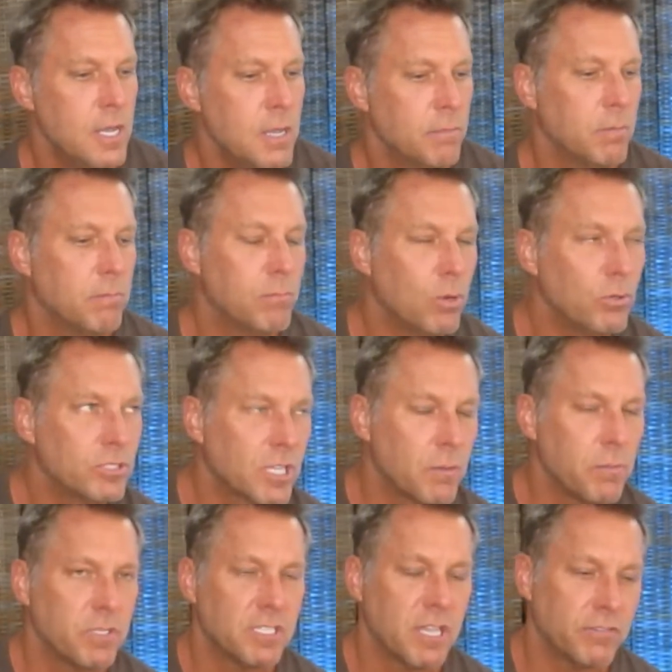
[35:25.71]
But most
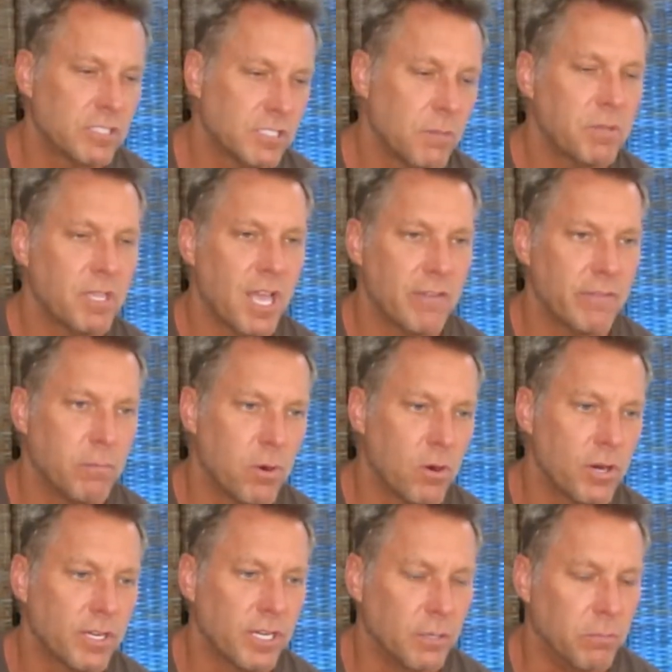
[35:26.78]
companies have some kind of a
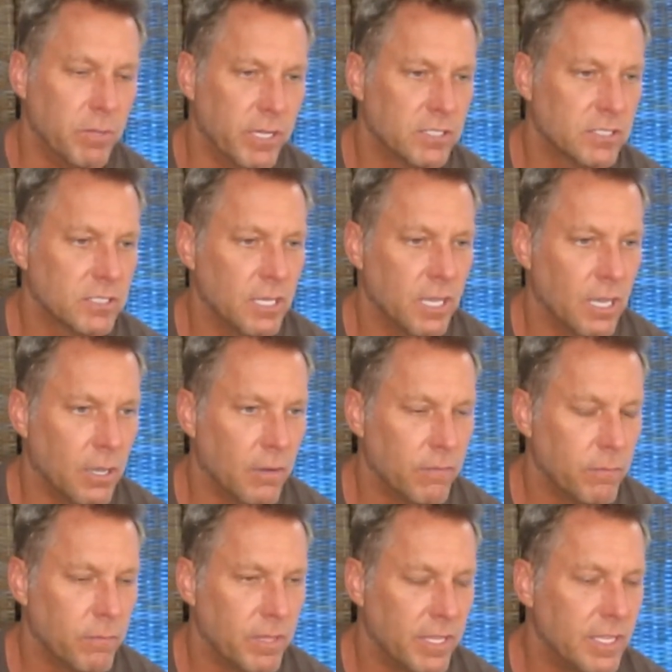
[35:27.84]
marketing mix uh,
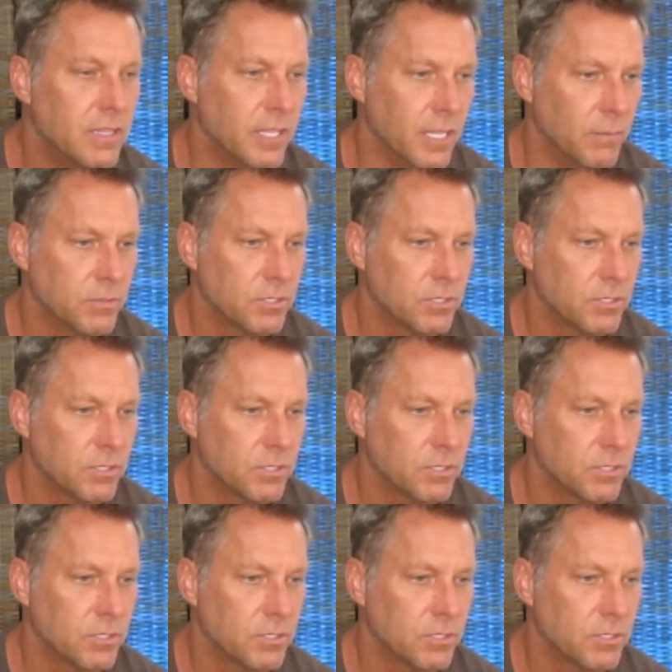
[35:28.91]
in them.